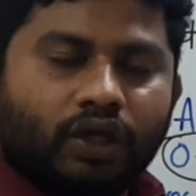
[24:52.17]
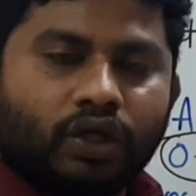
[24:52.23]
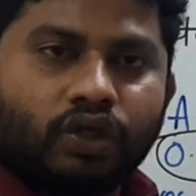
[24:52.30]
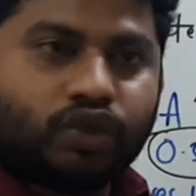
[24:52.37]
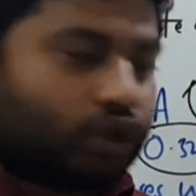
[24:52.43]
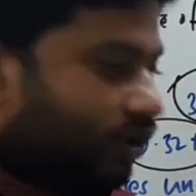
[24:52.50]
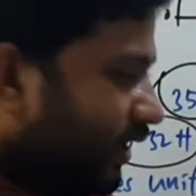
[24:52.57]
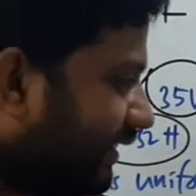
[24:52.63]

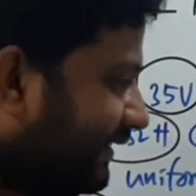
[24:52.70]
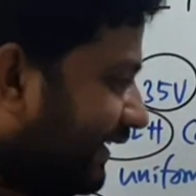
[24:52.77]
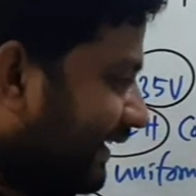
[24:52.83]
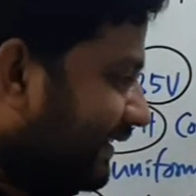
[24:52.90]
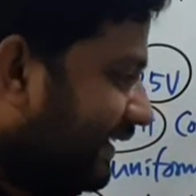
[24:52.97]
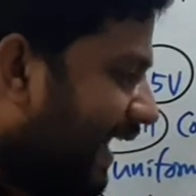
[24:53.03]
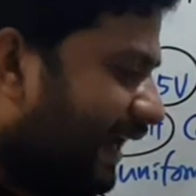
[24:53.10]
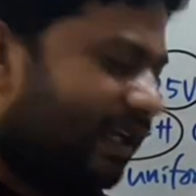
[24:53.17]
So this
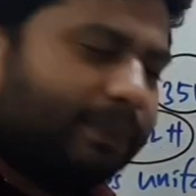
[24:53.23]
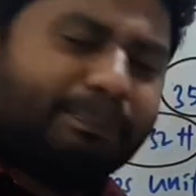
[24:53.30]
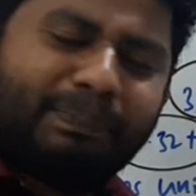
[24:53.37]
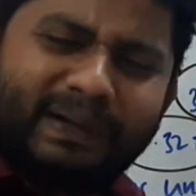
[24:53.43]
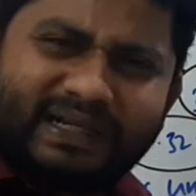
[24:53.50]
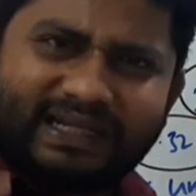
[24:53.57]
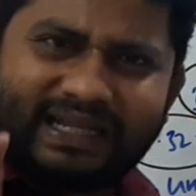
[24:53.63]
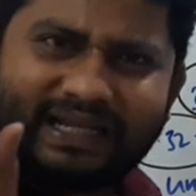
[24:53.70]
is at a
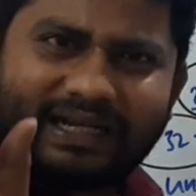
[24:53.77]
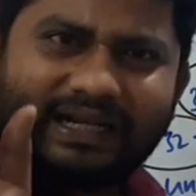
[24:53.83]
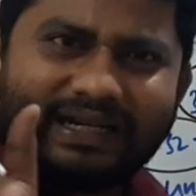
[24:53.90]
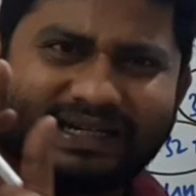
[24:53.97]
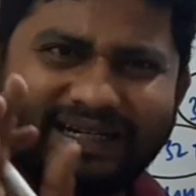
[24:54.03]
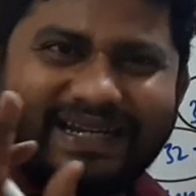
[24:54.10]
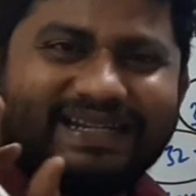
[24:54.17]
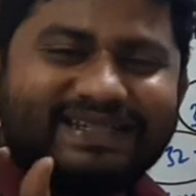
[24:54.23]

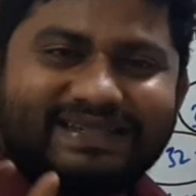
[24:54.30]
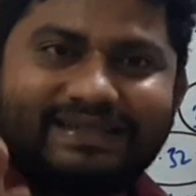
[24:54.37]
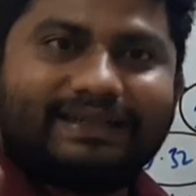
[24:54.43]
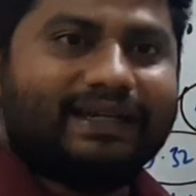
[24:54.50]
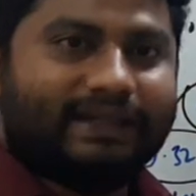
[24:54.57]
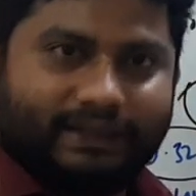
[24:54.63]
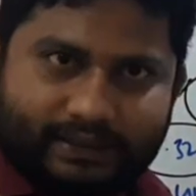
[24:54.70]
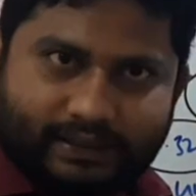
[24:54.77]
particular
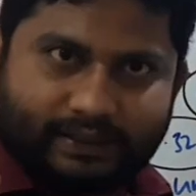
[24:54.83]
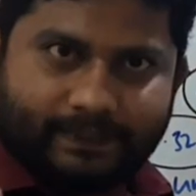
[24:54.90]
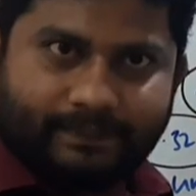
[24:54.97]
instant.